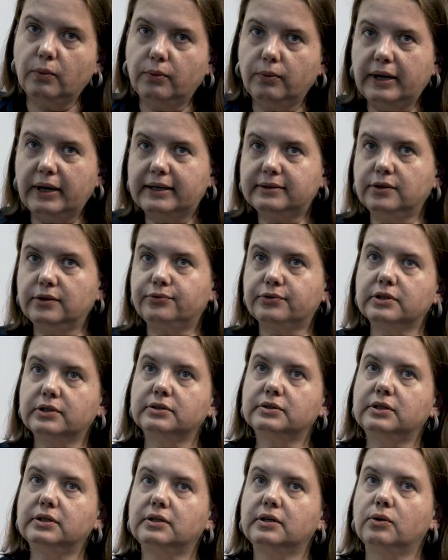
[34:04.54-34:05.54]
We are
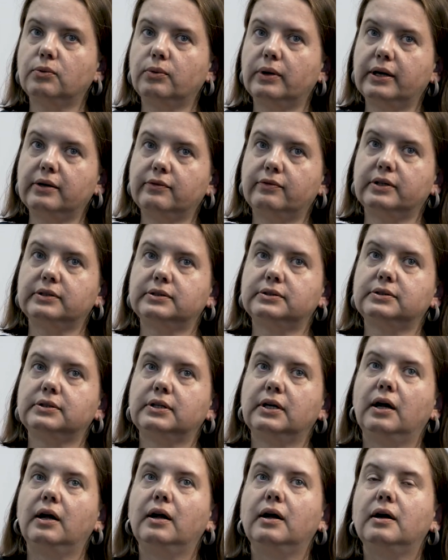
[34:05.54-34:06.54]
different in a way that
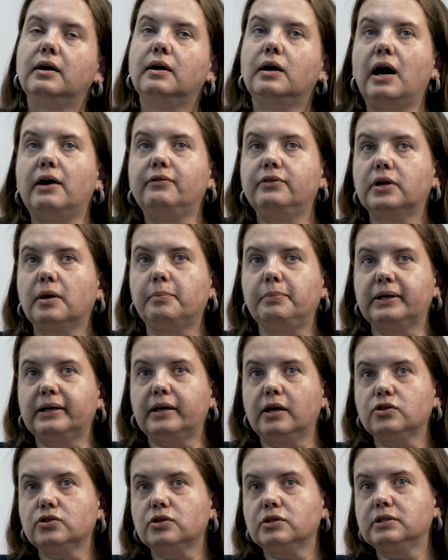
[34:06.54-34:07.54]
other
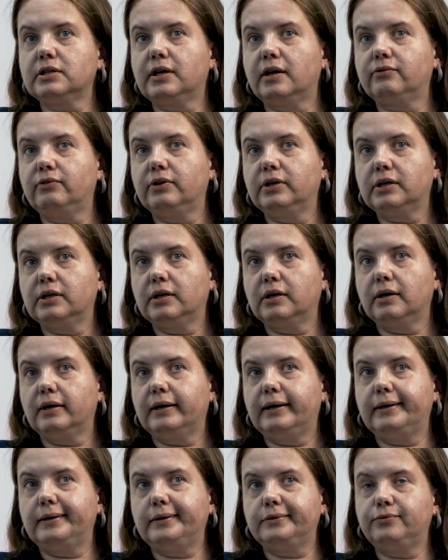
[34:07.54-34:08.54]
applications are very
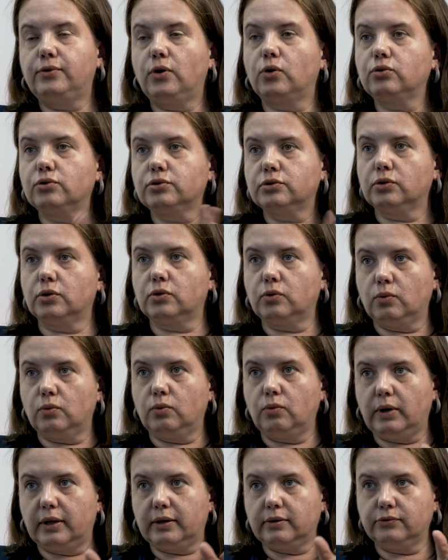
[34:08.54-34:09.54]
focused
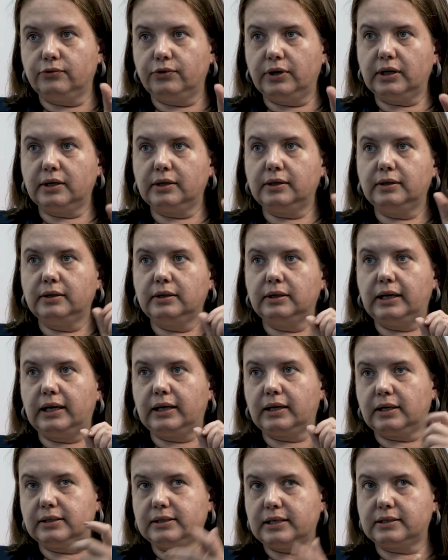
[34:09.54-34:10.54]
on one thing.
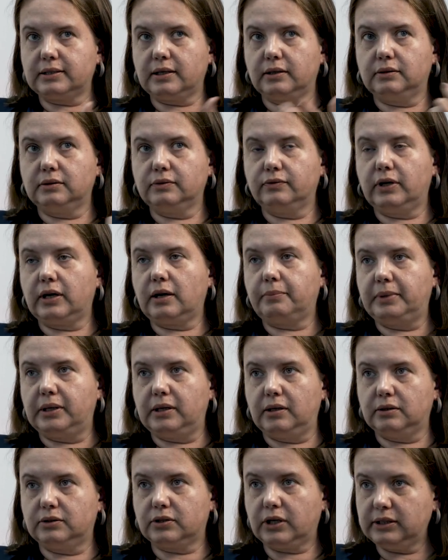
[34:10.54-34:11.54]
Like, as I said, there are
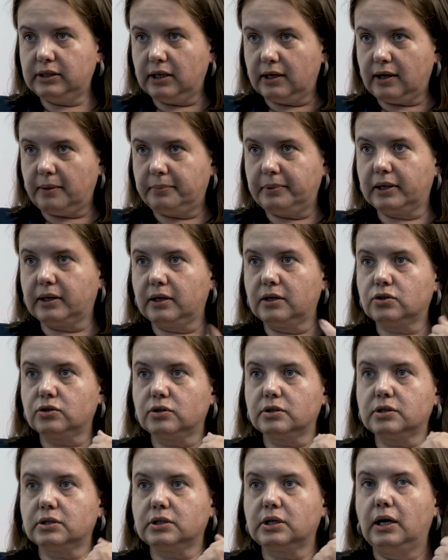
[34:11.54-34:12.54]
many trading
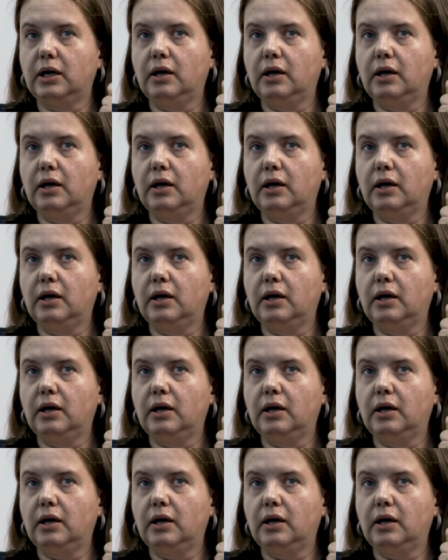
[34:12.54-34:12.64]
applications,